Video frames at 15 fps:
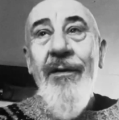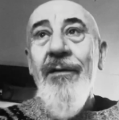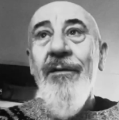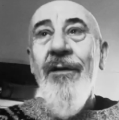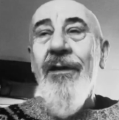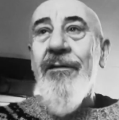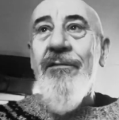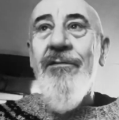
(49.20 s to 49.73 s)

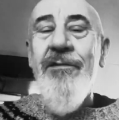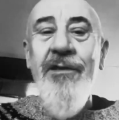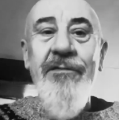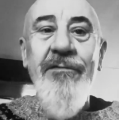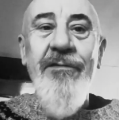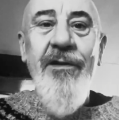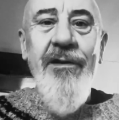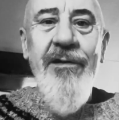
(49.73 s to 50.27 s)
Like
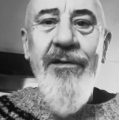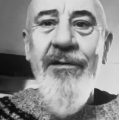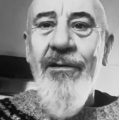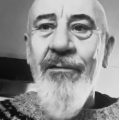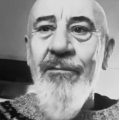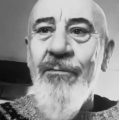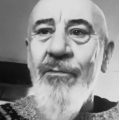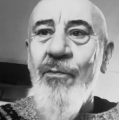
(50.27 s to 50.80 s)
even the, you
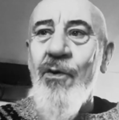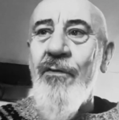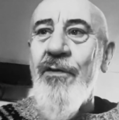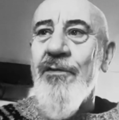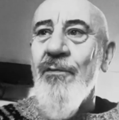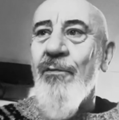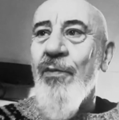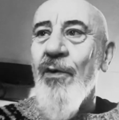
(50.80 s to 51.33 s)
know,
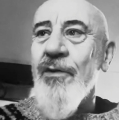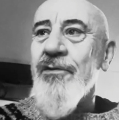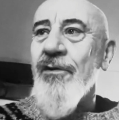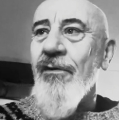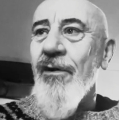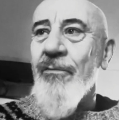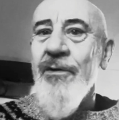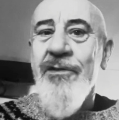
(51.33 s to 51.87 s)
movies and books
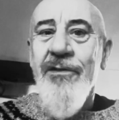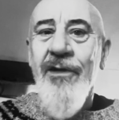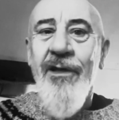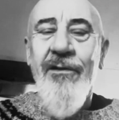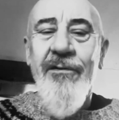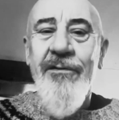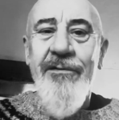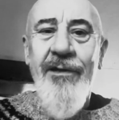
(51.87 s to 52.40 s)
are all
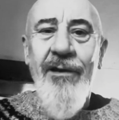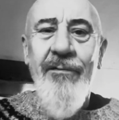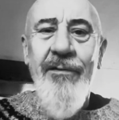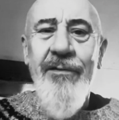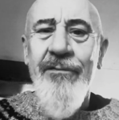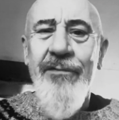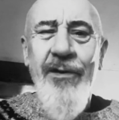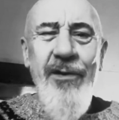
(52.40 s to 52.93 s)
recycled. Now
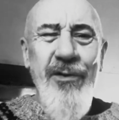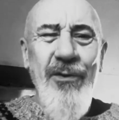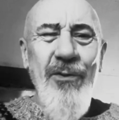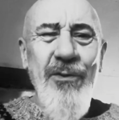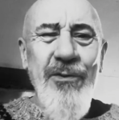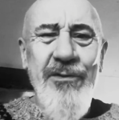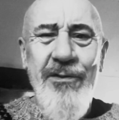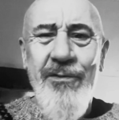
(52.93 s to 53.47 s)
even the
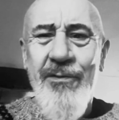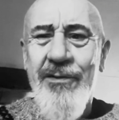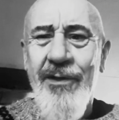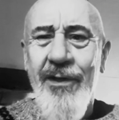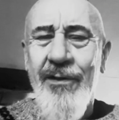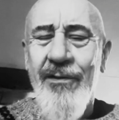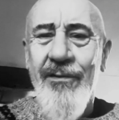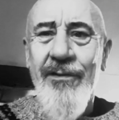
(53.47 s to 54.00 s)
news is
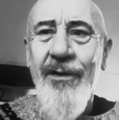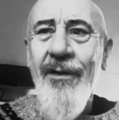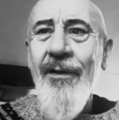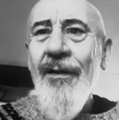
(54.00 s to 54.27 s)
recycled.